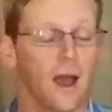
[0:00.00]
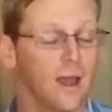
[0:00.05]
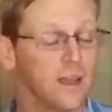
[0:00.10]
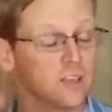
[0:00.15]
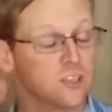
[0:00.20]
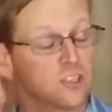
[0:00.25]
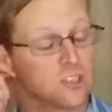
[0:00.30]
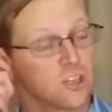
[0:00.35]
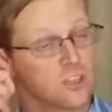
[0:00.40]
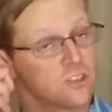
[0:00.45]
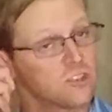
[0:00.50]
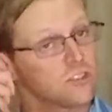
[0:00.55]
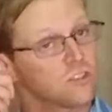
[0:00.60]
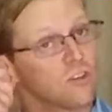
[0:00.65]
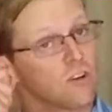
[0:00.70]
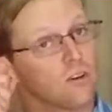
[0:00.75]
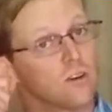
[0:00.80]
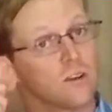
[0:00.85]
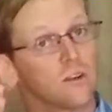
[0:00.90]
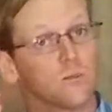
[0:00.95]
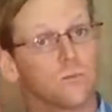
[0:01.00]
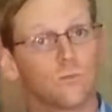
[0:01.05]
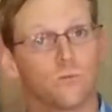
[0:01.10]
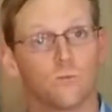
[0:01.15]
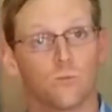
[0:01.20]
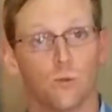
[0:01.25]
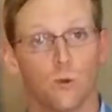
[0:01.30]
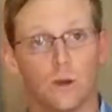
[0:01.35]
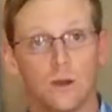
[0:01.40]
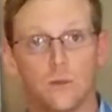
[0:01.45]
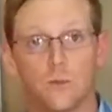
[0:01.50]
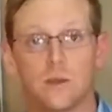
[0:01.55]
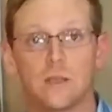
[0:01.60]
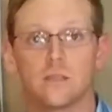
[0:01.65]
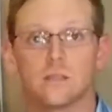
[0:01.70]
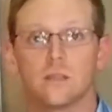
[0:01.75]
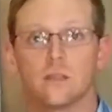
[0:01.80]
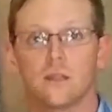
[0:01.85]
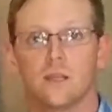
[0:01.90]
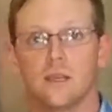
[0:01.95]
I just started pretty
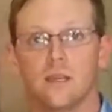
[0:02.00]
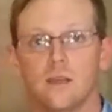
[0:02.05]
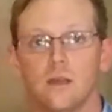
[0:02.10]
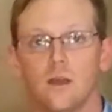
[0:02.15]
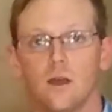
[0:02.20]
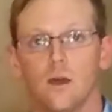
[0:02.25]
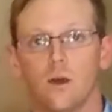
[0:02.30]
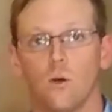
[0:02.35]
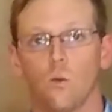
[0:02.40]
recently